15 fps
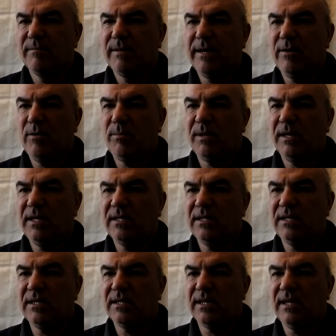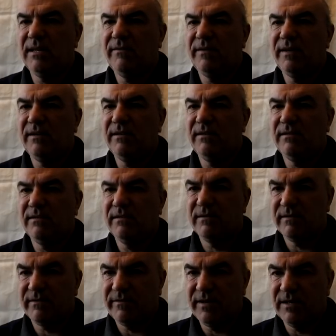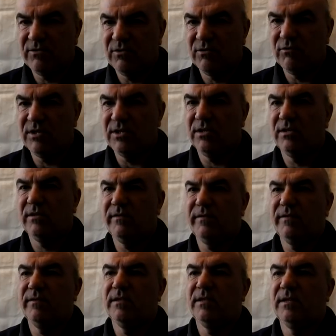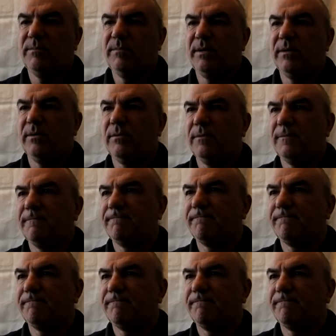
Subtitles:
Powell plays it safe in Federal Reserve debut.